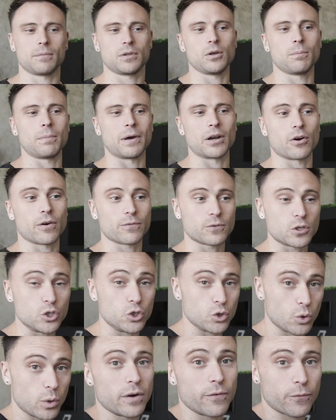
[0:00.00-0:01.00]
You're better off to
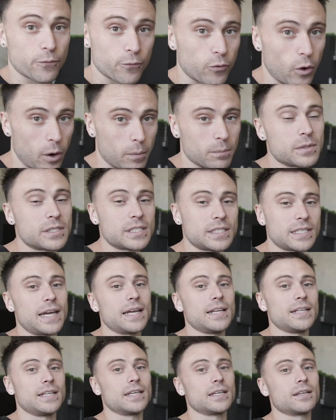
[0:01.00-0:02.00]
do it from
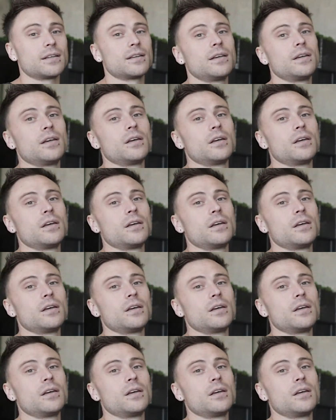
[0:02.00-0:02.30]
standing,